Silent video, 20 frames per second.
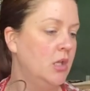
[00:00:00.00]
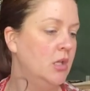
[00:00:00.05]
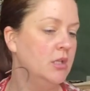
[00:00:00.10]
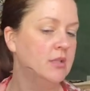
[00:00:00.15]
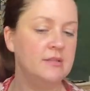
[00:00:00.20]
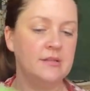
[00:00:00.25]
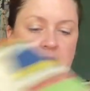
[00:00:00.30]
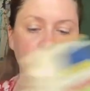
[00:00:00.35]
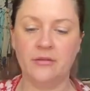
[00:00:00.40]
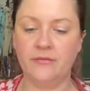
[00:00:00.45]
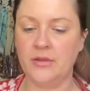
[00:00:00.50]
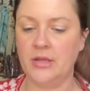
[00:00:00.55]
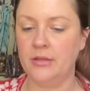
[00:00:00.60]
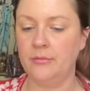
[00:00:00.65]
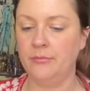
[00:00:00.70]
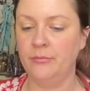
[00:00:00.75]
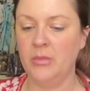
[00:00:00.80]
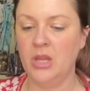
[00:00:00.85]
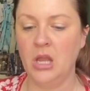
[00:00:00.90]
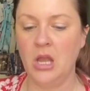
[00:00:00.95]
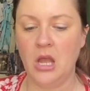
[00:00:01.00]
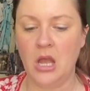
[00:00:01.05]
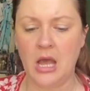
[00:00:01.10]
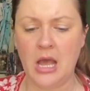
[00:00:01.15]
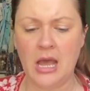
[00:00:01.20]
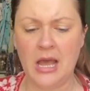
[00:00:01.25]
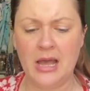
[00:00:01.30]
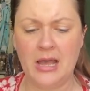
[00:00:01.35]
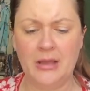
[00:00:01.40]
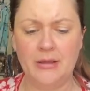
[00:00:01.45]
It's a lot of fun.
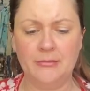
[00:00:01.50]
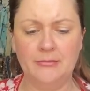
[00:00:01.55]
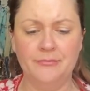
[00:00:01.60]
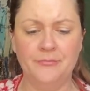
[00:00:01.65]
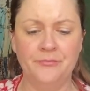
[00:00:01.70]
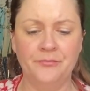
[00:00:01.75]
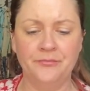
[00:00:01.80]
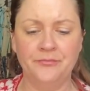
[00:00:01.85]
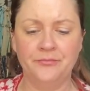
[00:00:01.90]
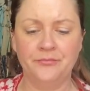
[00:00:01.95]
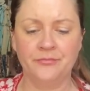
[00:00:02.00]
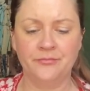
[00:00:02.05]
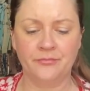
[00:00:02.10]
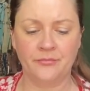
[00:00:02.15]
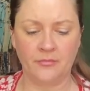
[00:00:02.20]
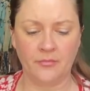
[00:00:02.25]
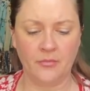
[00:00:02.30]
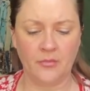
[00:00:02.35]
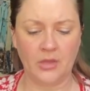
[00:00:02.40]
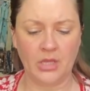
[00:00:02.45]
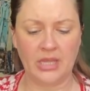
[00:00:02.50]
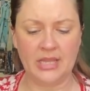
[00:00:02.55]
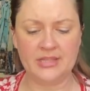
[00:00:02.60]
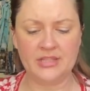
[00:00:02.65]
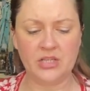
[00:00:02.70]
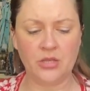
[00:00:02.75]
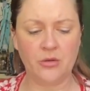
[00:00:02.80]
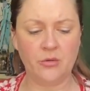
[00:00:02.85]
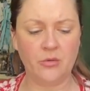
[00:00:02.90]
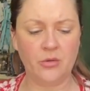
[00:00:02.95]
Um, and
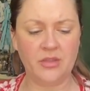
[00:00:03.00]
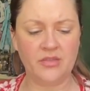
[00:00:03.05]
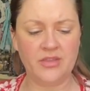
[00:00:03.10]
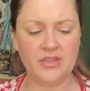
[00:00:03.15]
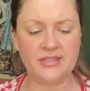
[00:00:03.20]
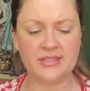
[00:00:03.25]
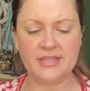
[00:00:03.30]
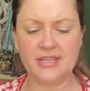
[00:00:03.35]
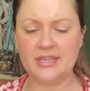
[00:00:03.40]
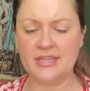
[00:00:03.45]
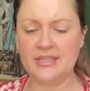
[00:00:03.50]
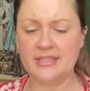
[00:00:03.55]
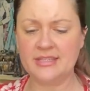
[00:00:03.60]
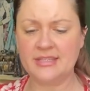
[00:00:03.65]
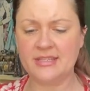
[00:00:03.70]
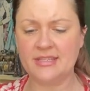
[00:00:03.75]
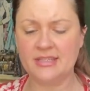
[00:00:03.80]
so this is,